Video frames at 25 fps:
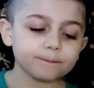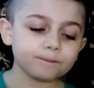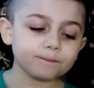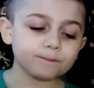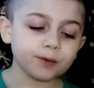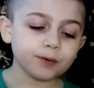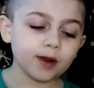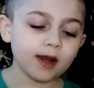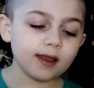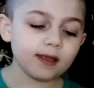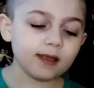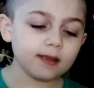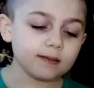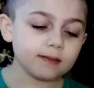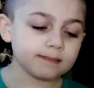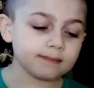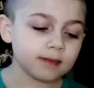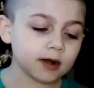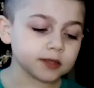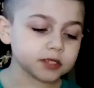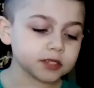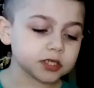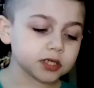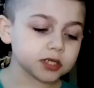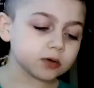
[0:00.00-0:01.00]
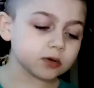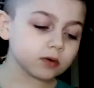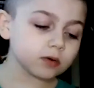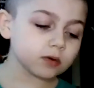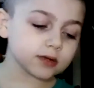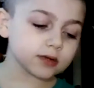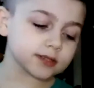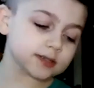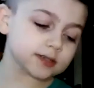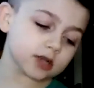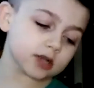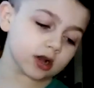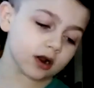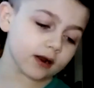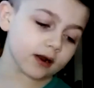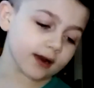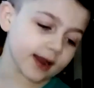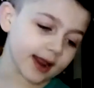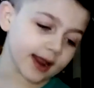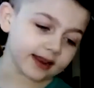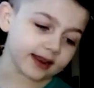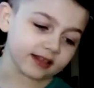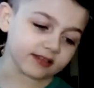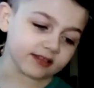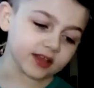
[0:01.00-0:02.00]
pretty much turn
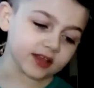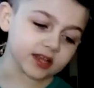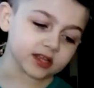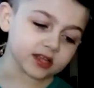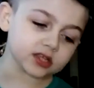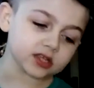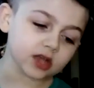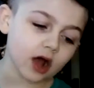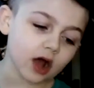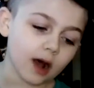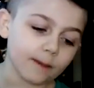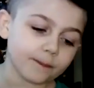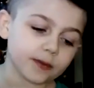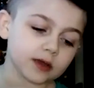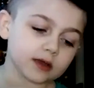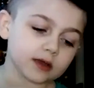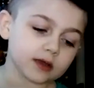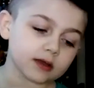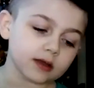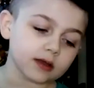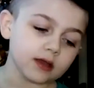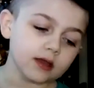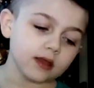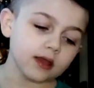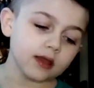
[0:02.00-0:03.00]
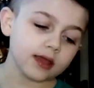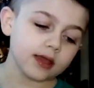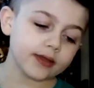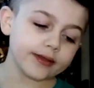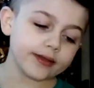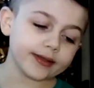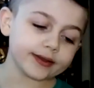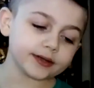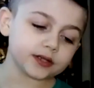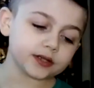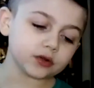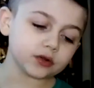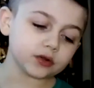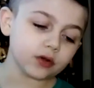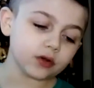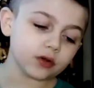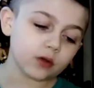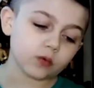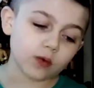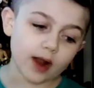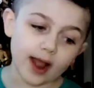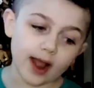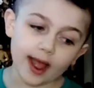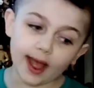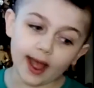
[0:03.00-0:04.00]
anything topic into a
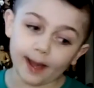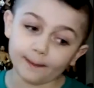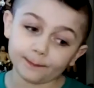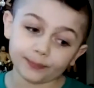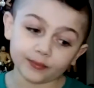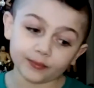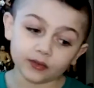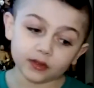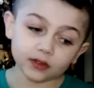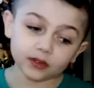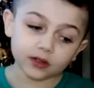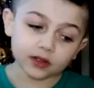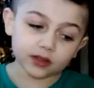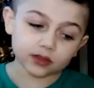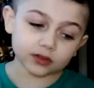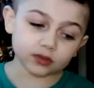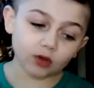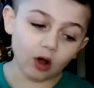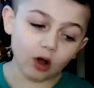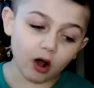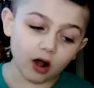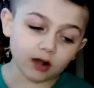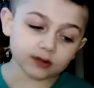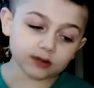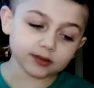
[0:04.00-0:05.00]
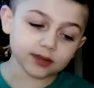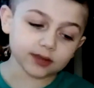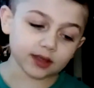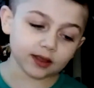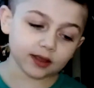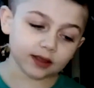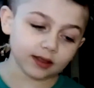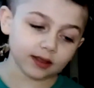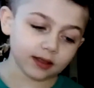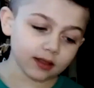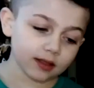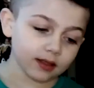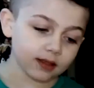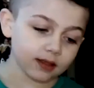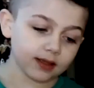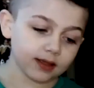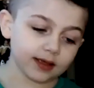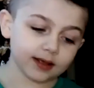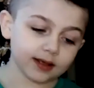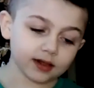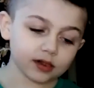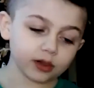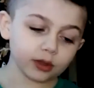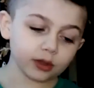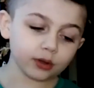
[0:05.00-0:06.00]
rap, songs
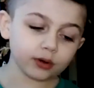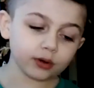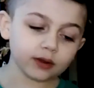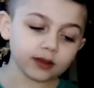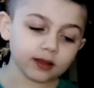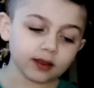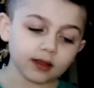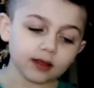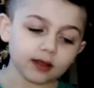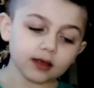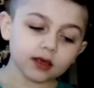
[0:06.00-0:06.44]
including